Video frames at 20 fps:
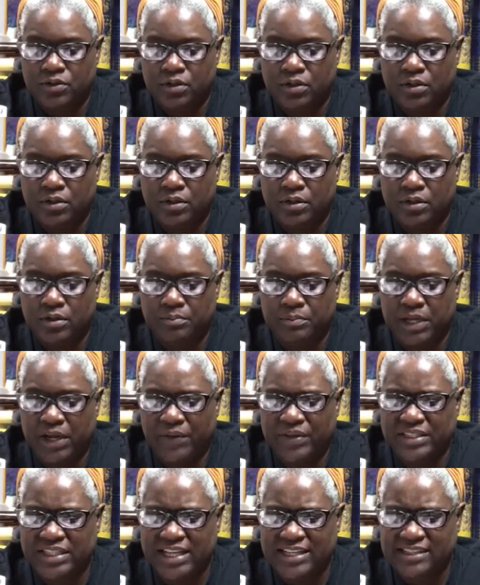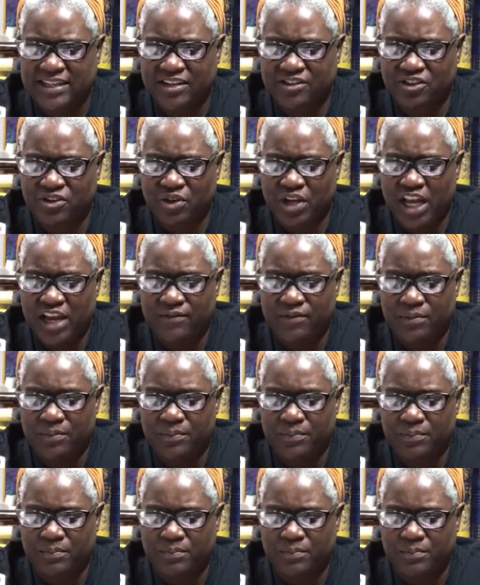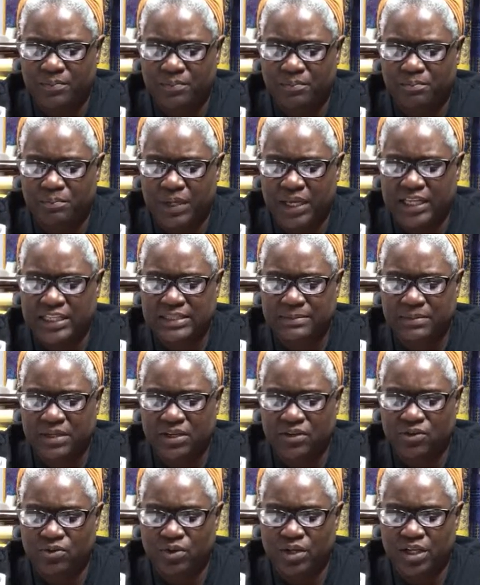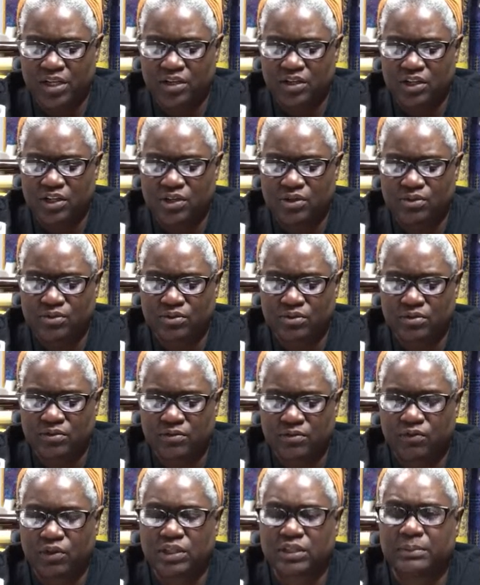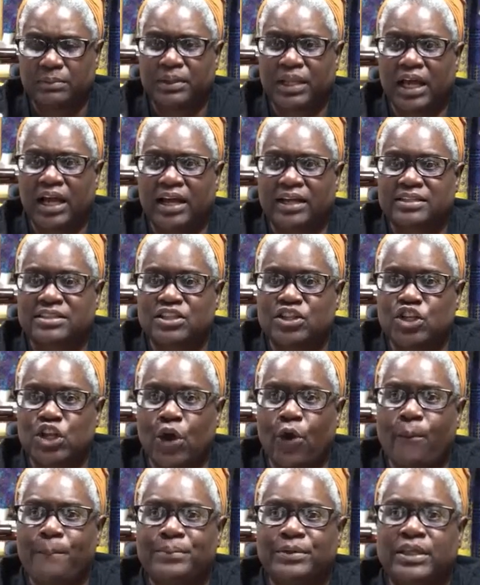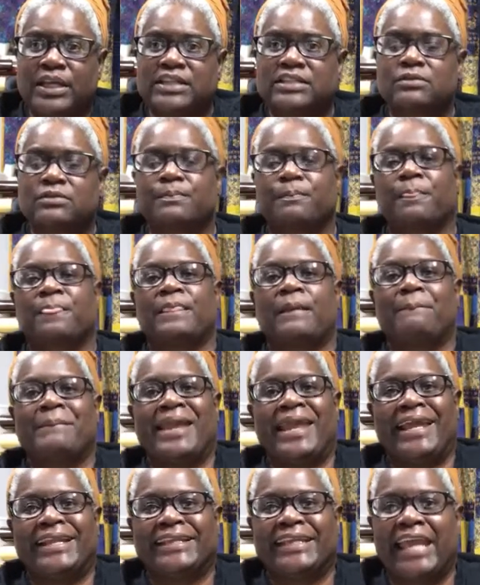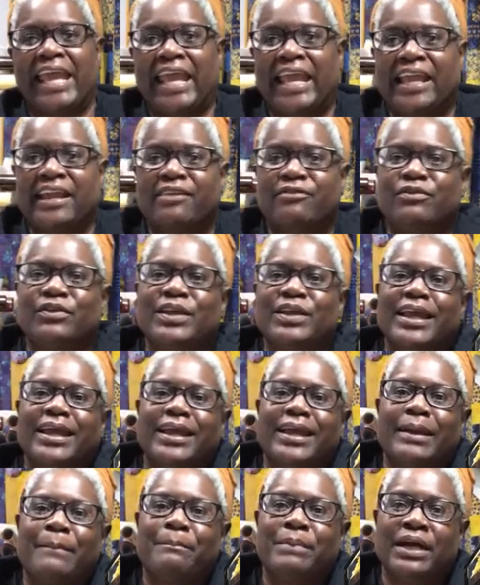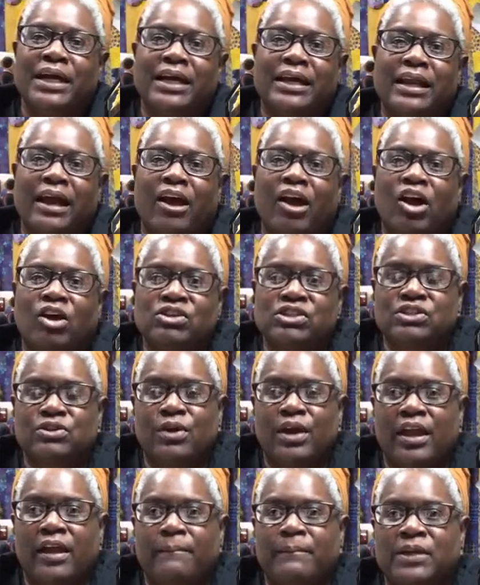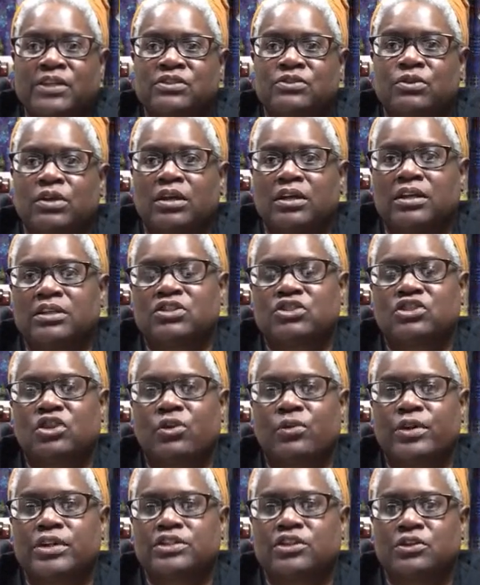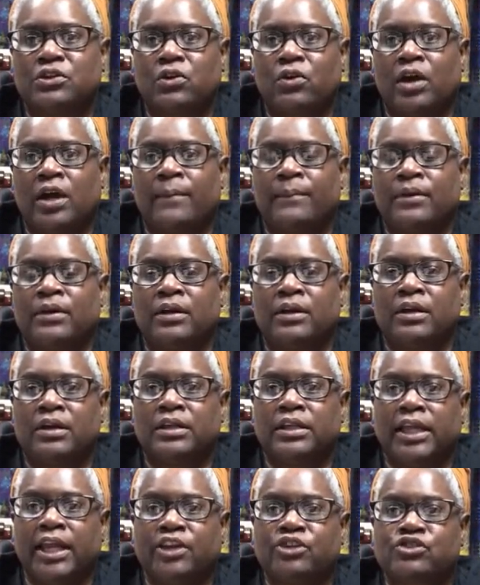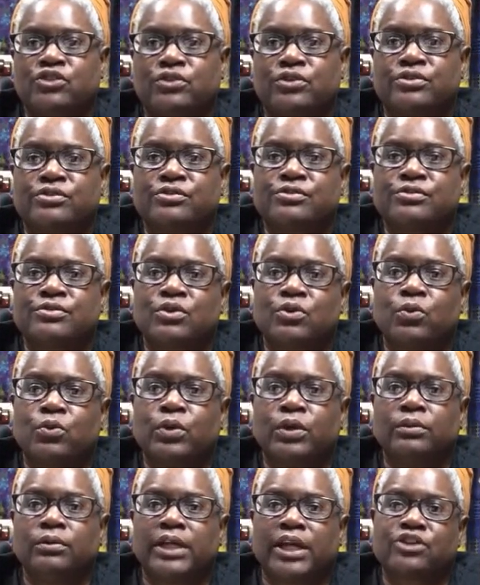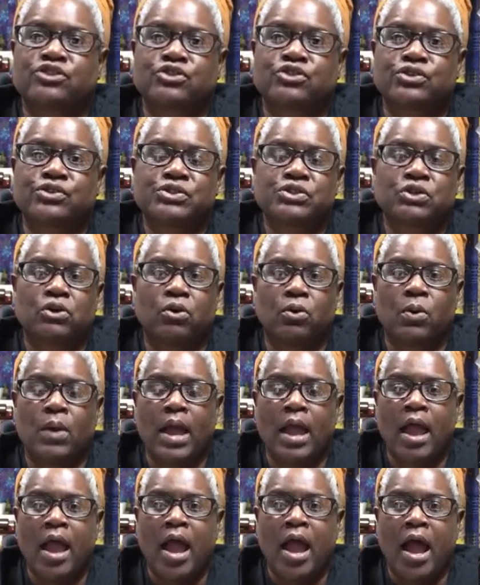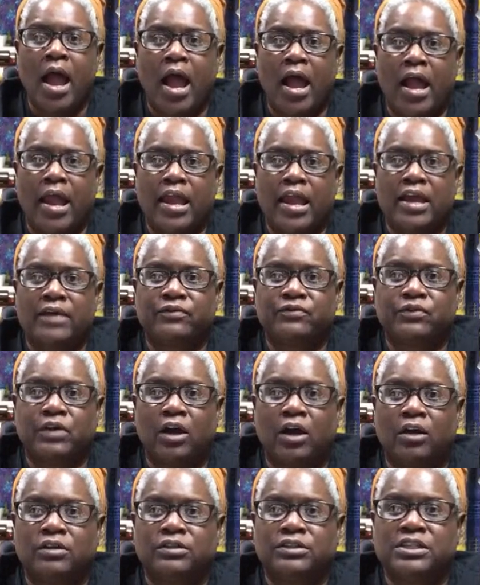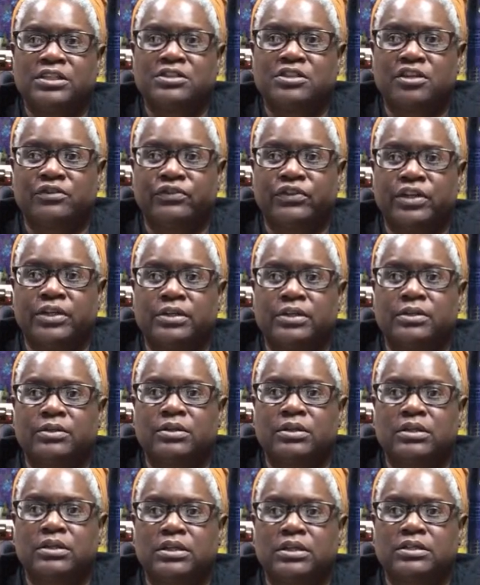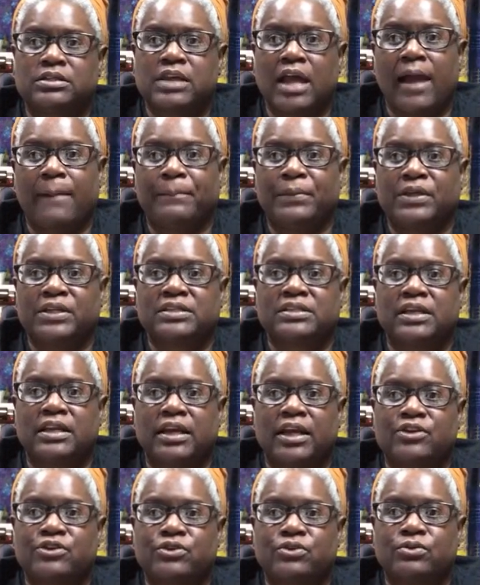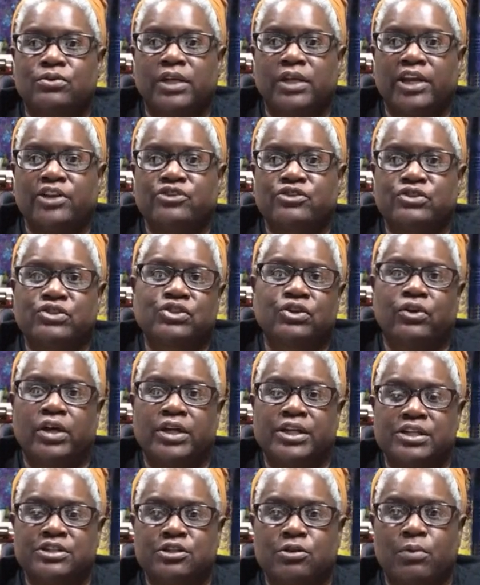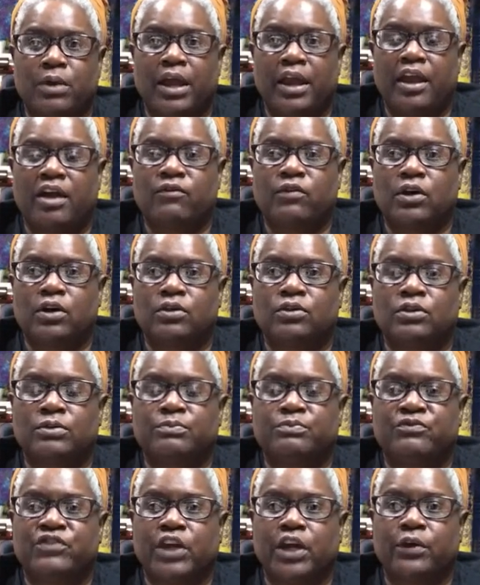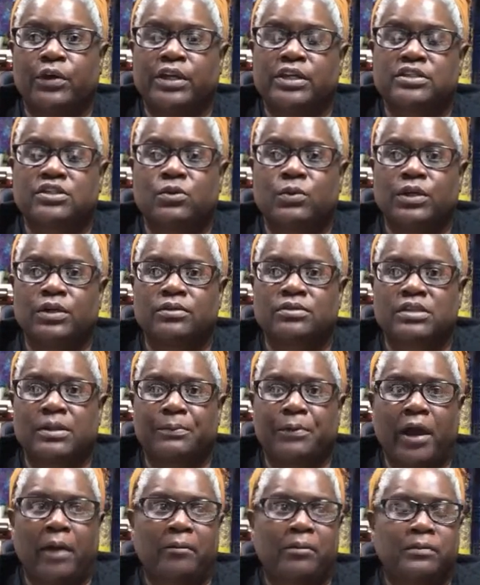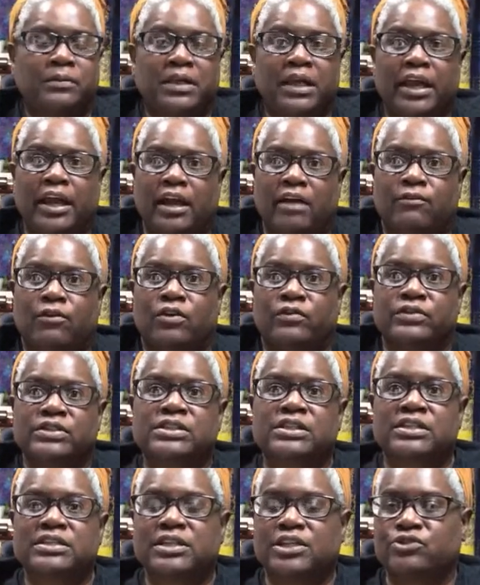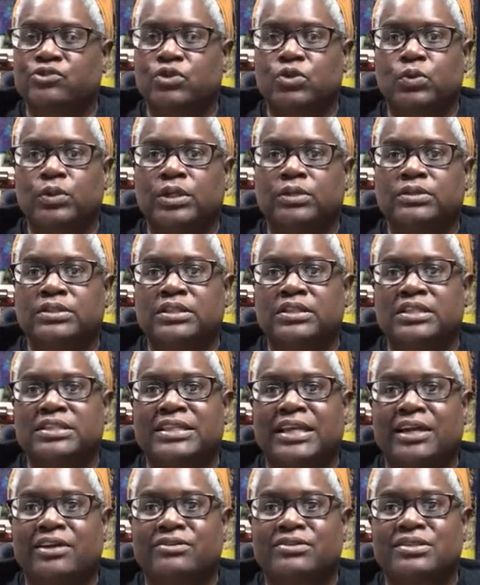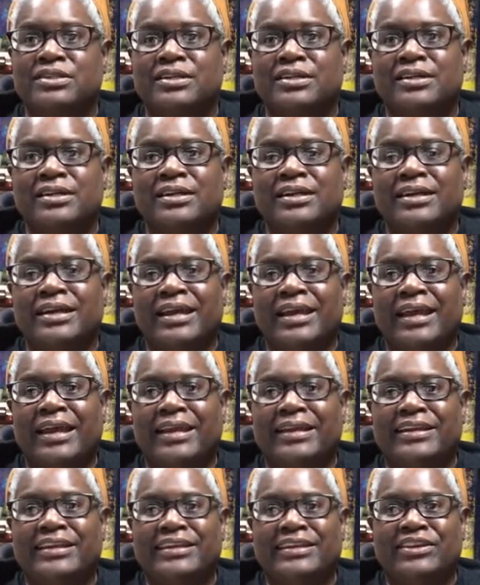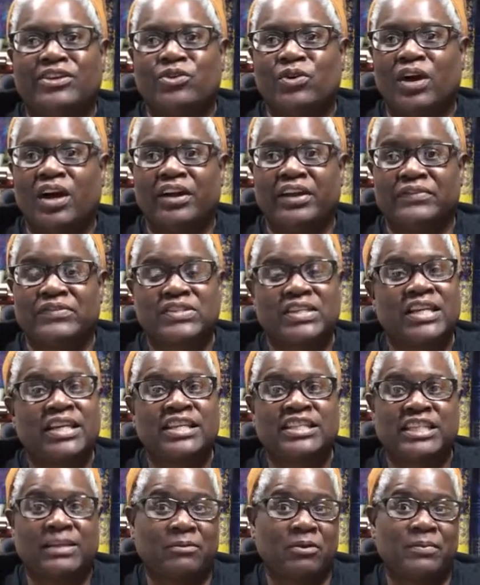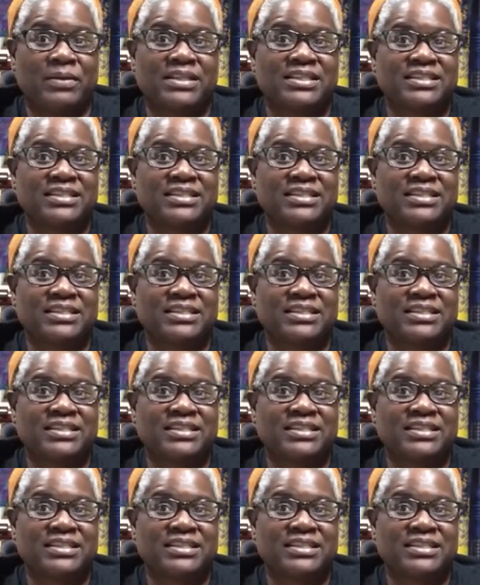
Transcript: uh, Mary's asking, do you have a basement you can use for the blocks? Nope, that's the man cave. But I also have my uh, storage. You know, I'm a lecturer, quilt lecturer, so I have all these different topics that I do lectures on, and so I have all the various quilts. I probably have over 600 quilts in this house and you all have seen some of my